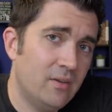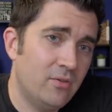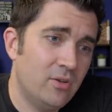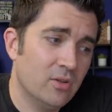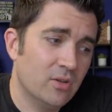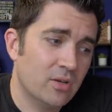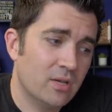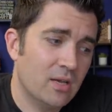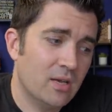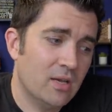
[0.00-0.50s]
if
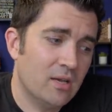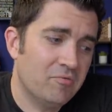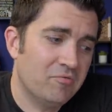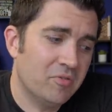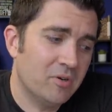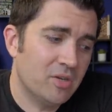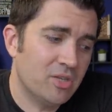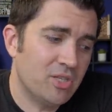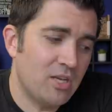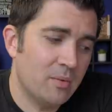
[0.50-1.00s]
you look at,
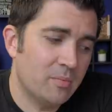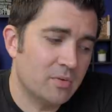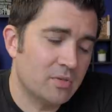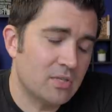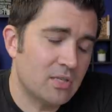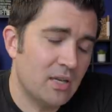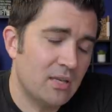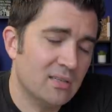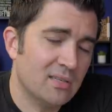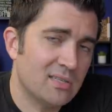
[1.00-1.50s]
for example,
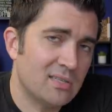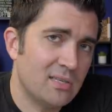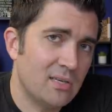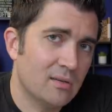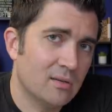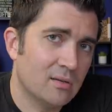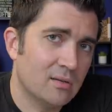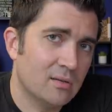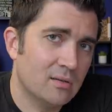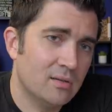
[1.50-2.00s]
stainless
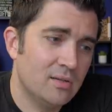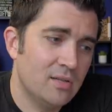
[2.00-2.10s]
steel